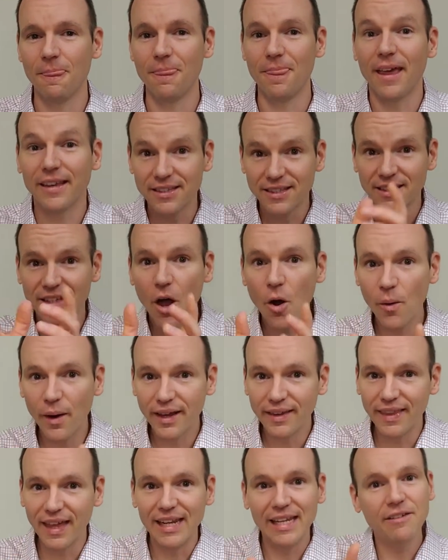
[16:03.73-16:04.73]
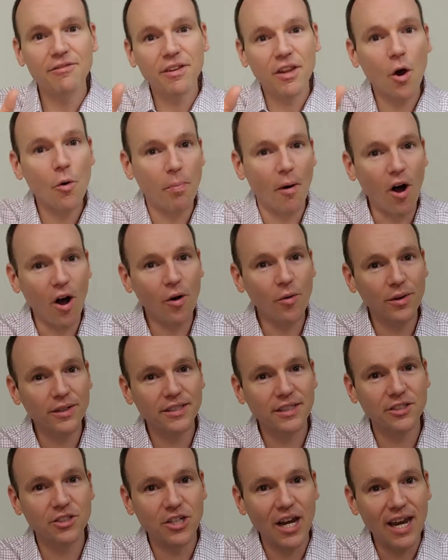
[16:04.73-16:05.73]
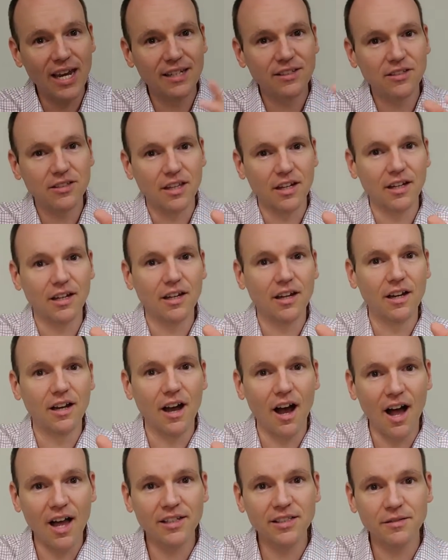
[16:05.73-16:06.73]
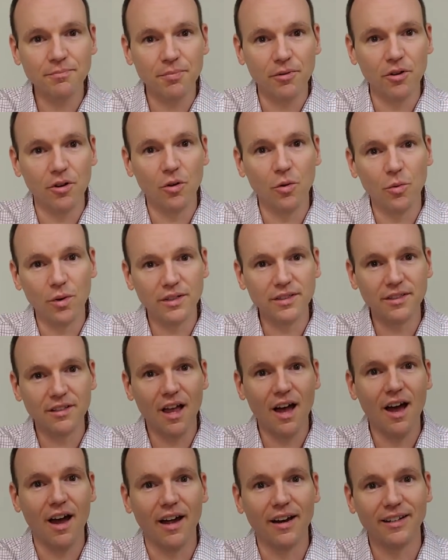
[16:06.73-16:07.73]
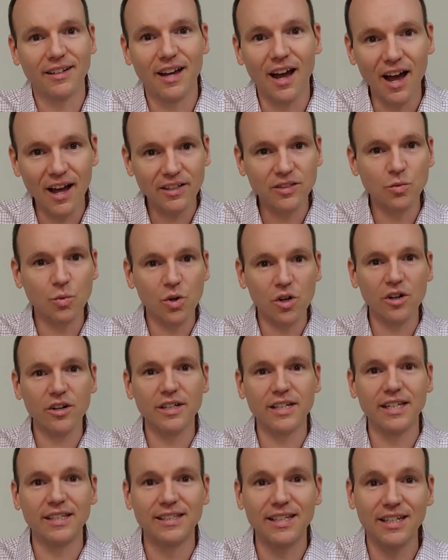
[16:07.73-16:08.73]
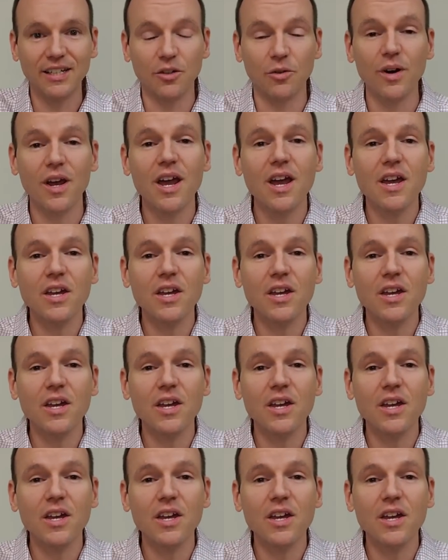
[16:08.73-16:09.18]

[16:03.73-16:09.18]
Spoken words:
That's knowing that even though Paul was in chains, the gospel was not. God's word continued.